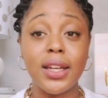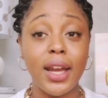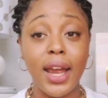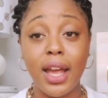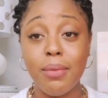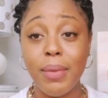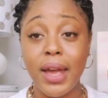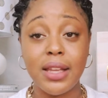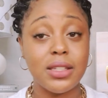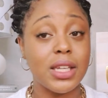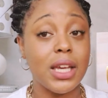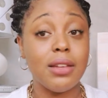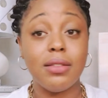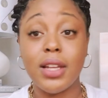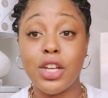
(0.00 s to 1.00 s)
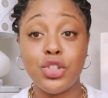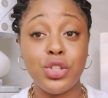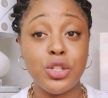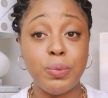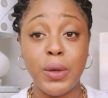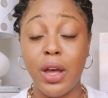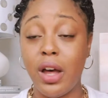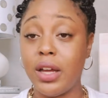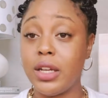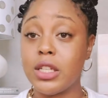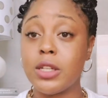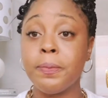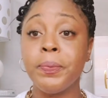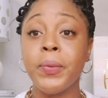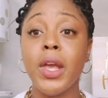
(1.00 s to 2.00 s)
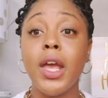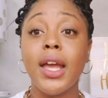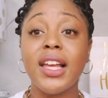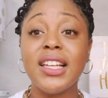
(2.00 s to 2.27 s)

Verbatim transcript: in a handbasket. Let's just be honest.